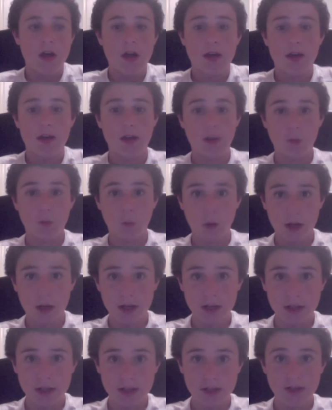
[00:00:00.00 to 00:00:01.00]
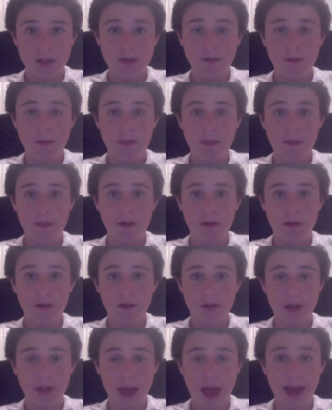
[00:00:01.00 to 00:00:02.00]
It was
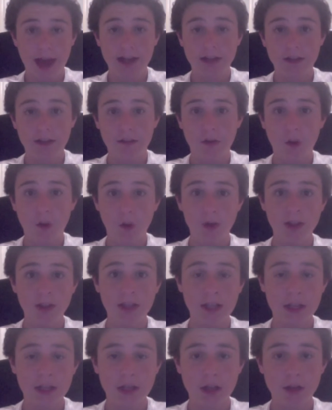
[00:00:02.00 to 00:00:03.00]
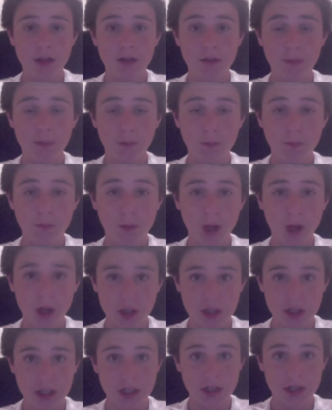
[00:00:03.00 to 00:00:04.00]
the act of holding another
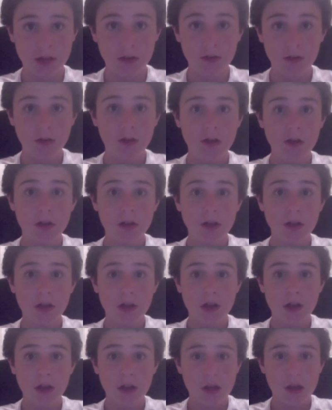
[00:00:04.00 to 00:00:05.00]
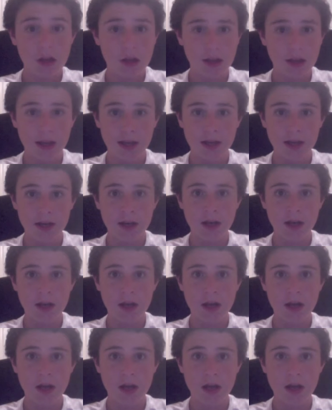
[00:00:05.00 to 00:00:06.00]
person in
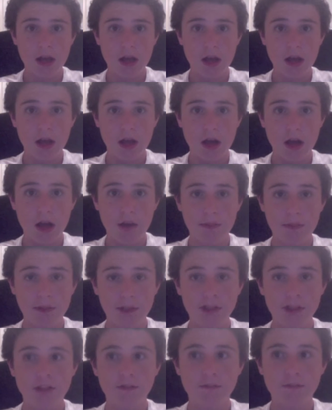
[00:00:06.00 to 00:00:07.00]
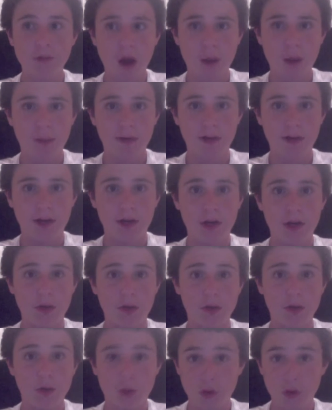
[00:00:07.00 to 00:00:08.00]
a position of property,
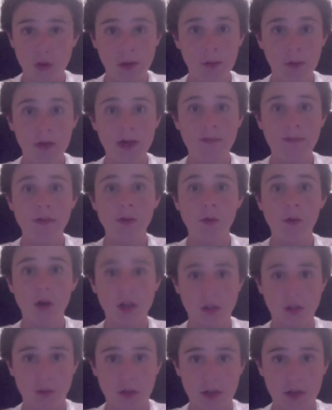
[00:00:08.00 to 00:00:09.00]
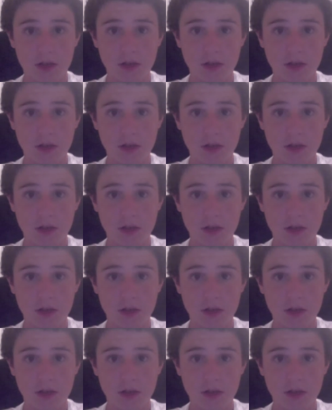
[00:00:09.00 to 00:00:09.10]
doing whatever you want to it,